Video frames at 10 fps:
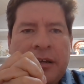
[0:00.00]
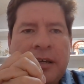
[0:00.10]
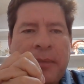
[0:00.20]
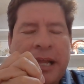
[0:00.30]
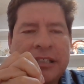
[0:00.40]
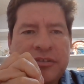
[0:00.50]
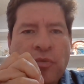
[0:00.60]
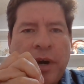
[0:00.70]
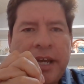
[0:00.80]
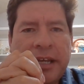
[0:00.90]
a balanced
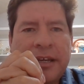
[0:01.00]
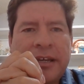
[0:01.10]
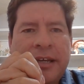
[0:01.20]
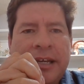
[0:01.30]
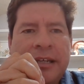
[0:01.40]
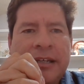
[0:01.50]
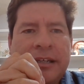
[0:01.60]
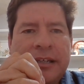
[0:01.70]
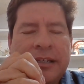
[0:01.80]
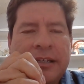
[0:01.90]
way.
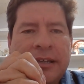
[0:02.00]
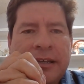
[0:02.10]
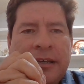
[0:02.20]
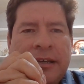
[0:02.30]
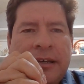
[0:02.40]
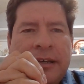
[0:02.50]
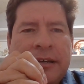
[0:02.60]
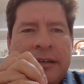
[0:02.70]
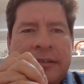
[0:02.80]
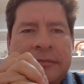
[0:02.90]
And
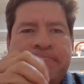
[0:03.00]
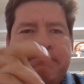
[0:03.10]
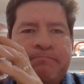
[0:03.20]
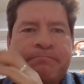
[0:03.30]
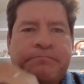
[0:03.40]
um,